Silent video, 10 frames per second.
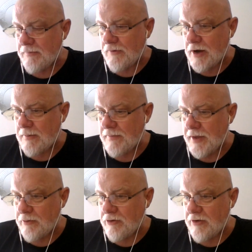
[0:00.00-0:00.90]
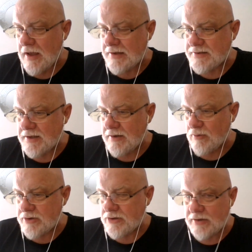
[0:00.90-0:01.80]
frame they would as the
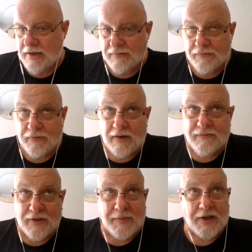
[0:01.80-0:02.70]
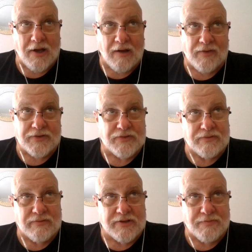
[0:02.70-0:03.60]
original Ian Fleming novels,
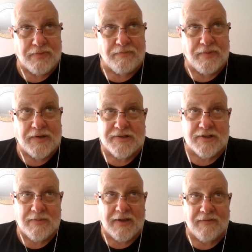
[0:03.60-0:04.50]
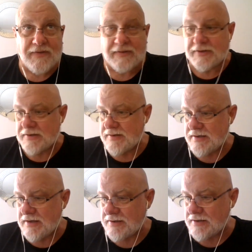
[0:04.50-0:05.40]
which puts them in the 50s and
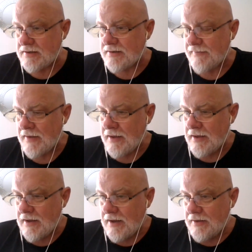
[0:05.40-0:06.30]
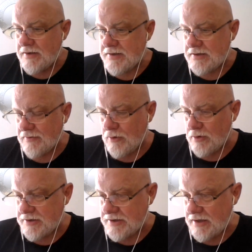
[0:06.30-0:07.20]
60s. This is, of
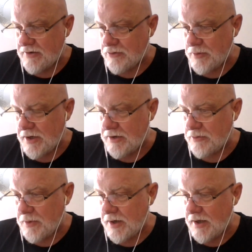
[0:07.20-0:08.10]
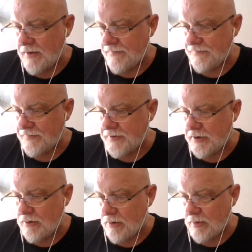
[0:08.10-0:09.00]
course, set in
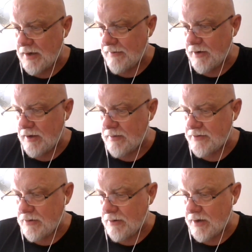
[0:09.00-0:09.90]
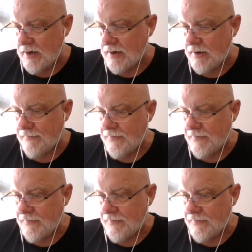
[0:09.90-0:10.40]
2022 or whenever he was coronated.